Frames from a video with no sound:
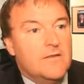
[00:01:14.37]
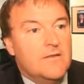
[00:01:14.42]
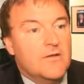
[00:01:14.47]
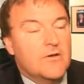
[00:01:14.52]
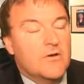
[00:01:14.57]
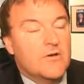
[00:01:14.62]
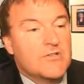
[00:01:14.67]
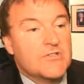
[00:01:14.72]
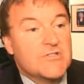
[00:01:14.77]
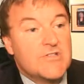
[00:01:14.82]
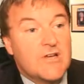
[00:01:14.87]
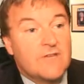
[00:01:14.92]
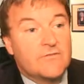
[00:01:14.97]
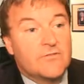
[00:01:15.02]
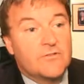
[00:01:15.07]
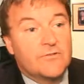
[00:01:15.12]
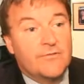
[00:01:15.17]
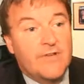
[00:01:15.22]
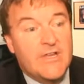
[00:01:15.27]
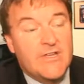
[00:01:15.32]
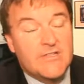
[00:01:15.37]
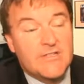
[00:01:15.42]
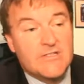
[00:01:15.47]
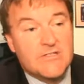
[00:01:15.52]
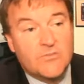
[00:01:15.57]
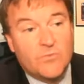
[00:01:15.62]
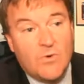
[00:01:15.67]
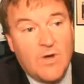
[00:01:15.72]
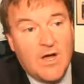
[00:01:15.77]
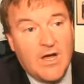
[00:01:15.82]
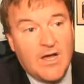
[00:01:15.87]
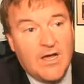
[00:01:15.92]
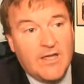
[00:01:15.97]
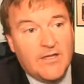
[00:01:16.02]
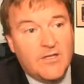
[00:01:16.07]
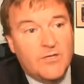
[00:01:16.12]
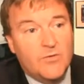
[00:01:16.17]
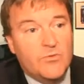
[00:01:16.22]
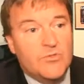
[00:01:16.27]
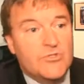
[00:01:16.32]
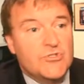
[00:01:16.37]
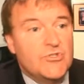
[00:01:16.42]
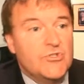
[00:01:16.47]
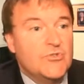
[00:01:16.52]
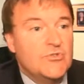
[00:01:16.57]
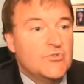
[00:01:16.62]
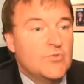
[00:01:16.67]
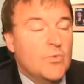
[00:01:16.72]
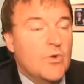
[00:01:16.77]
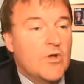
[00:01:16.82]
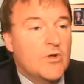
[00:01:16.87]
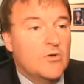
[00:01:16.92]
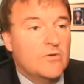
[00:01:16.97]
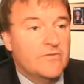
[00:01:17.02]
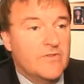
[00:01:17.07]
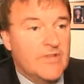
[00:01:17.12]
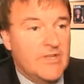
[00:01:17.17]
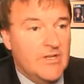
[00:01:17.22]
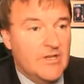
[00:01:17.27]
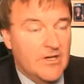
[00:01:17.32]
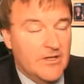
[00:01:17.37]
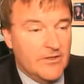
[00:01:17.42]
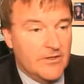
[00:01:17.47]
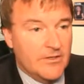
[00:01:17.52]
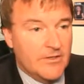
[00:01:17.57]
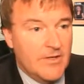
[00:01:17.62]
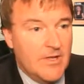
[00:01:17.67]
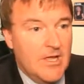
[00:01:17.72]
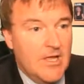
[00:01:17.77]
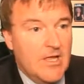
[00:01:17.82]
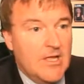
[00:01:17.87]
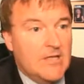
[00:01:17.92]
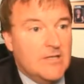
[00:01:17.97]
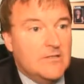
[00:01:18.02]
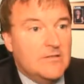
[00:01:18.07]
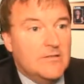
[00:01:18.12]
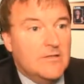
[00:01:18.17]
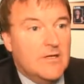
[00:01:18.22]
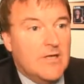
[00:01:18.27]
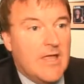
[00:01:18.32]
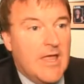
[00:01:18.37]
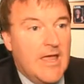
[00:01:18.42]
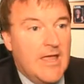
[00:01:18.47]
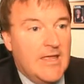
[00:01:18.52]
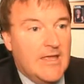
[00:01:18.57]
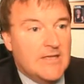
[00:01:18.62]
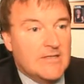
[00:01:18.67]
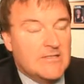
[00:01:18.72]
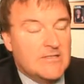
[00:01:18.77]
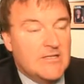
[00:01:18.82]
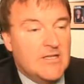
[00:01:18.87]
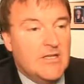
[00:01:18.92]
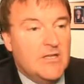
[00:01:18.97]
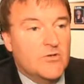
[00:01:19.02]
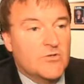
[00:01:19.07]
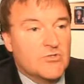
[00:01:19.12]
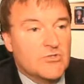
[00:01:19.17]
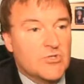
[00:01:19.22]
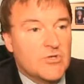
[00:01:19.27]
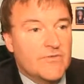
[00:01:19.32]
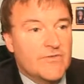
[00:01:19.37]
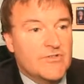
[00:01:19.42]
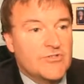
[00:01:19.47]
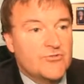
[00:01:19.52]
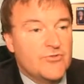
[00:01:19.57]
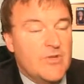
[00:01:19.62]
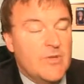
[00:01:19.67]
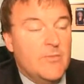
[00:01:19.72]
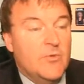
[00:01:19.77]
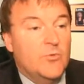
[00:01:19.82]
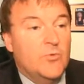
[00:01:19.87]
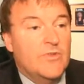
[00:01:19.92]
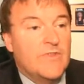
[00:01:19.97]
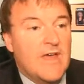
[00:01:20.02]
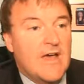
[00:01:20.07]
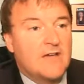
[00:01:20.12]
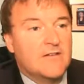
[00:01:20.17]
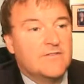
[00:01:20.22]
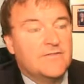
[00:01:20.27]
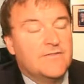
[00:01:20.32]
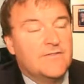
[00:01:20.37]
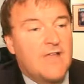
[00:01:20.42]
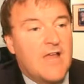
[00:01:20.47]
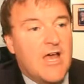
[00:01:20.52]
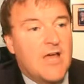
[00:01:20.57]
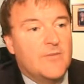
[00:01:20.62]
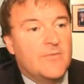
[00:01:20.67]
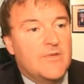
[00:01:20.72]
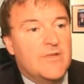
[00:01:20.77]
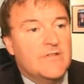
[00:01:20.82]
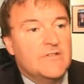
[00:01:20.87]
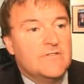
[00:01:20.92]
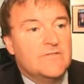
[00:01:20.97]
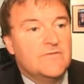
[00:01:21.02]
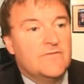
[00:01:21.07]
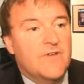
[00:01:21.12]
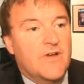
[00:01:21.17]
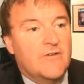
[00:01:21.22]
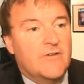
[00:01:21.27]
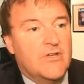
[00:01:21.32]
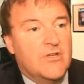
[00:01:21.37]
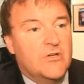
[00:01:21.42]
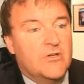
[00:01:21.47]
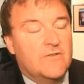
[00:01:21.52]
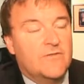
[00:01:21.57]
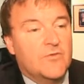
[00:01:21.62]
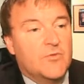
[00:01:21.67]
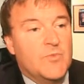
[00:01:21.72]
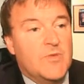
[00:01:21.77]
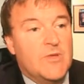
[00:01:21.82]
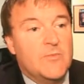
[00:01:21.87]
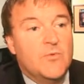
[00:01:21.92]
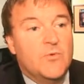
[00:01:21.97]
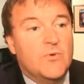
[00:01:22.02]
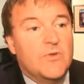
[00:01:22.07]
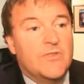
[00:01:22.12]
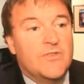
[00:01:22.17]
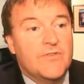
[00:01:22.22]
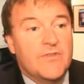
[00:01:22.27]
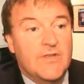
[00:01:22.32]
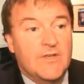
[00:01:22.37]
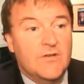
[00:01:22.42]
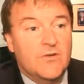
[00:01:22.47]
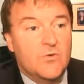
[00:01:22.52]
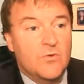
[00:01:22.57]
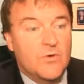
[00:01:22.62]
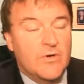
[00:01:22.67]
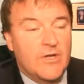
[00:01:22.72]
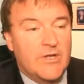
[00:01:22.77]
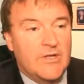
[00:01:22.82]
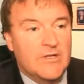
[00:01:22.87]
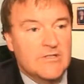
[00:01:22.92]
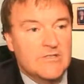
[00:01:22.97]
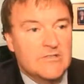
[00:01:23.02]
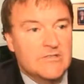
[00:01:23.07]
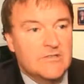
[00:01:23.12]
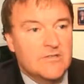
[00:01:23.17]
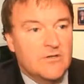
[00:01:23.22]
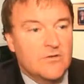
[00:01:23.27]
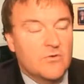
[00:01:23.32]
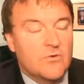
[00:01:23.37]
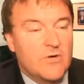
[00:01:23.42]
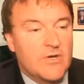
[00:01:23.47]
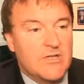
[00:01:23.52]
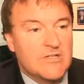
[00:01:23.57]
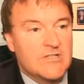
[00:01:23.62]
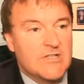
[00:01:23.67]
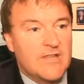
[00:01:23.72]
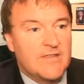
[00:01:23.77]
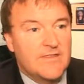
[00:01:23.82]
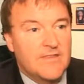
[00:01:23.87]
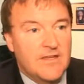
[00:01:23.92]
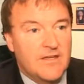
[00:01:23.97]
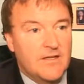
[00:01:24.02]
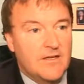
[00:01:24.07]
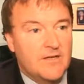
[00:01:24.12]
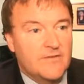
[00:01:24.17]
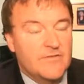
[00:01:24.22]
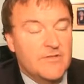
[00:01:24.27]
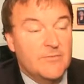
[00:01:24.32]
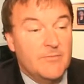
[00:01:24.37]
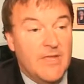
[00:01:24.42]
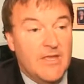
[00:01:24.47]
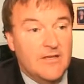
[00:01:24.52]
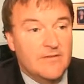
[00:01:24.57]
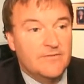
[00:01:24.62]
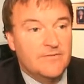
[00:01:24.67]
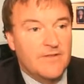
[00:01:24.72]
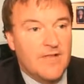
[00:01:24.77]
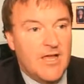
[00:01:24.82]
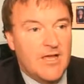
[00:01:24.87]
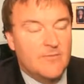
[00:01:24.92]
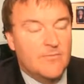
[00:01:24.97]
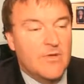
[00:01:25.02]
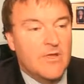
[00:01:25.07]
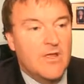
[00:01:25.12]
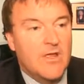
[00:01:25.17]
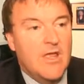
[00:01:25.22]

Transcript: There are several reasons why you would choose one over the other. AST or surface treatment without a flap is very good for people with thin corneas. Their cornea is not thick enough to make a flap.